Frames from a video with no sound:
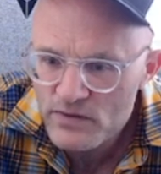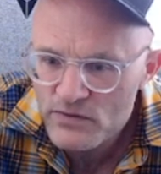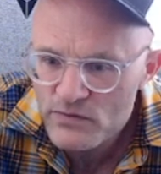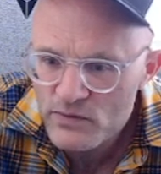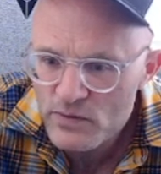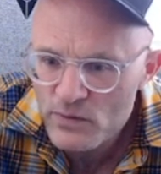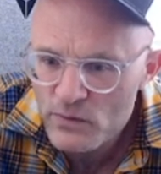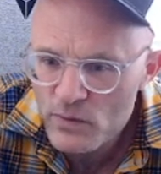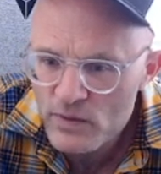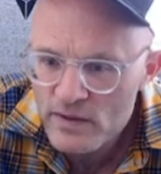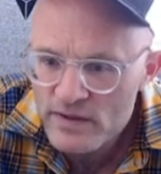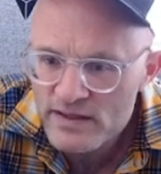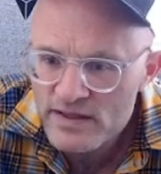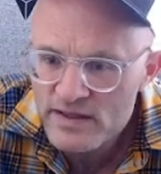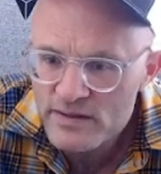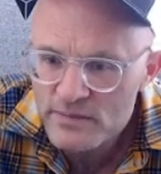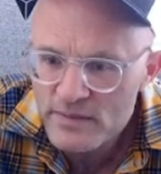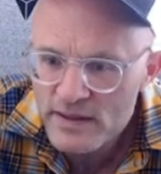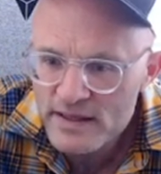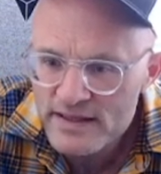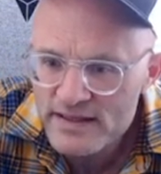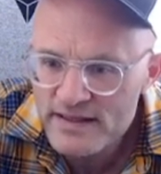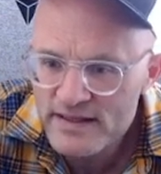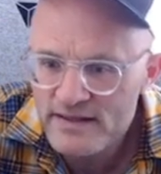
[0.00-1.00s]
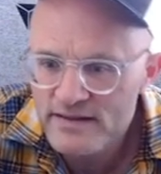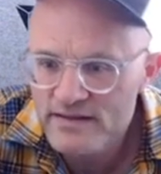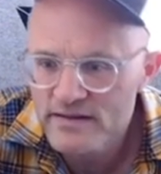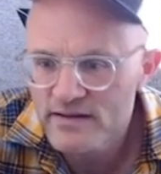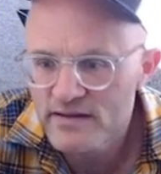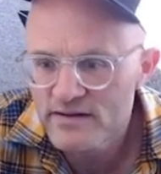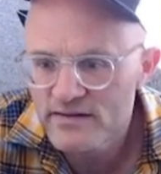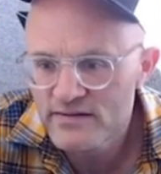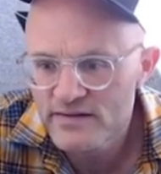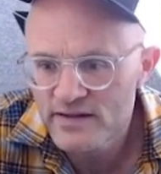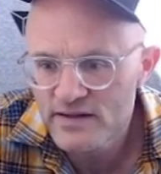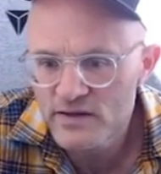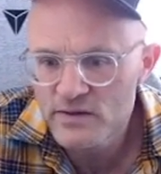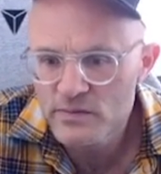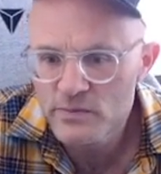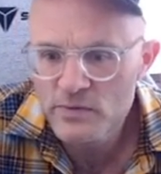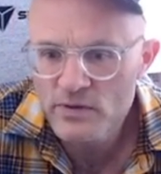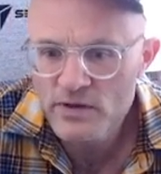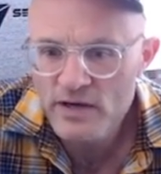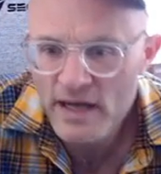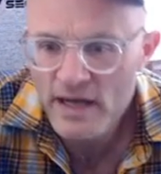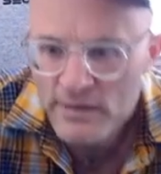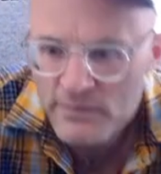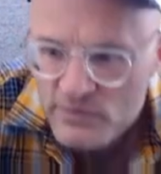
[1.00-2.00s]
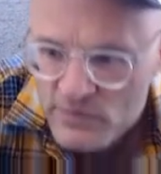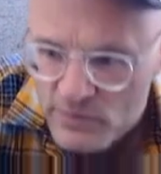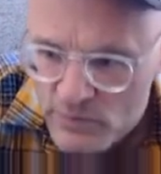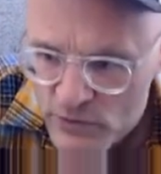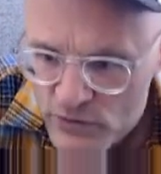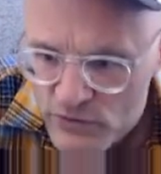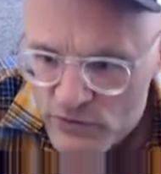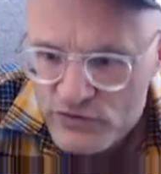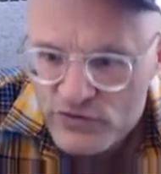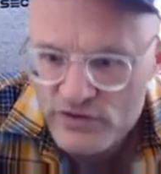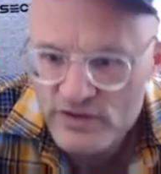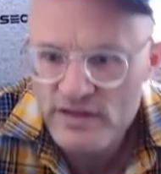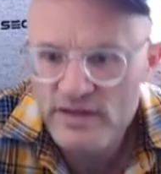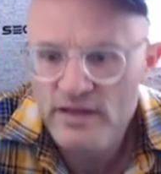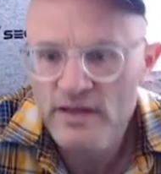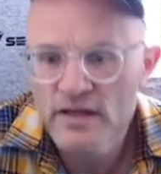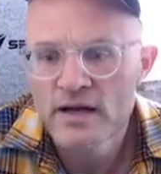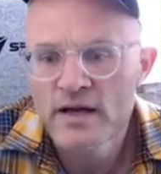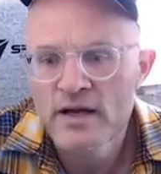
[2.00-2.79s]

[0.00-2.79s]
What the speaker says: So I wanted to get my king to the center, perhaps pushing